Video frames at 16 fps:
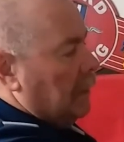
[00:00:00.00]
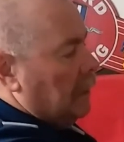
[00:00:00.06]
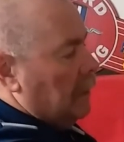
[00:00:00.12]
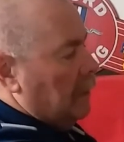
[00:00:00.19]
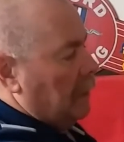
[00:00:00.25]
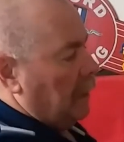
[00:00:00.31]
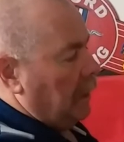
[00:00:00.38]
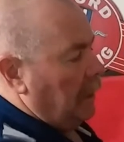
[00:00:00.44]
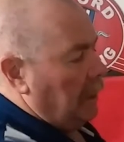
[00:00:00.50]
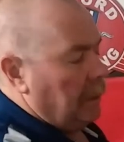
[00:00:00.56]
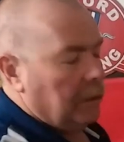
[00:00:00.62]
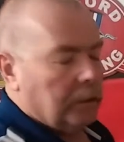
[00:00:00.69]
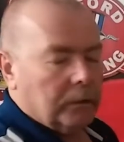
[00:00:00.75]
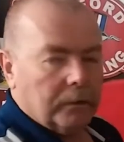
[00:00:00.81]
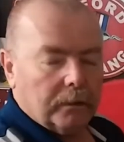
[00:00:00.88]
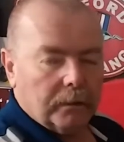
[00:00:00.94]
the
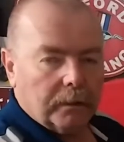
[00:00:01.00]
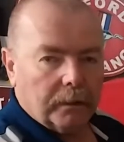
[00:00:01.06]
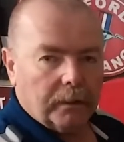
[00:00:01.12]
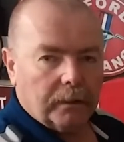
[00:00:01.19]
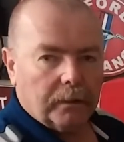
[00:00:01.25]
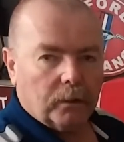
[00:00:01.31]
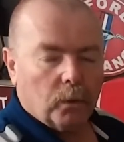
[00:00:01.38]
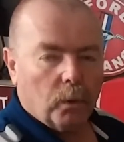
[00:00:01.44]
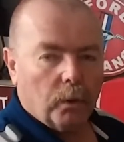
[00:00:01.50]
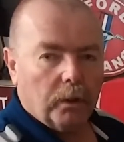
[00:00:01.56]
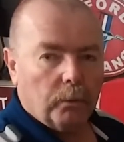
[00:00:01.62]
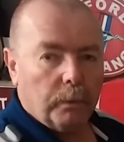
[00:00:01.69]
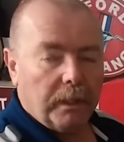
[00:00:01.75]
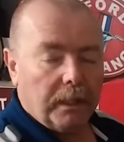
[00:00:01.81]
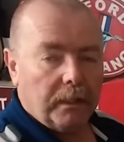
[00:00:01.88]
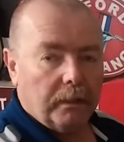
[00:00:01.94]
coil
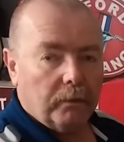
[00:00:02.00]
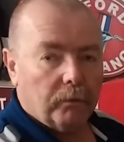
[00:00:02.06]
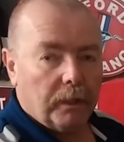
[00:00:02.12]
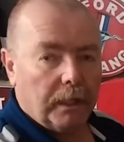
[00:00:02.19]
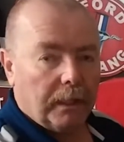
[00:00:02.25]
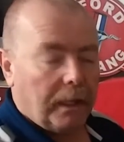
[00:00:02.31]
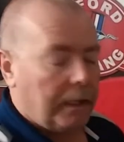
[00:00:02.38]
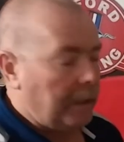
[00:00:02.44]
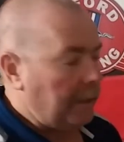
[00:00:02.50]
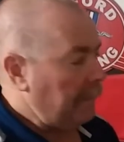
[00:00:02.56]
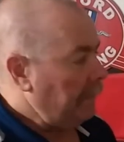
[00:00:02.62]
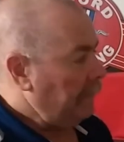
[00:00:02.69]
within the relay.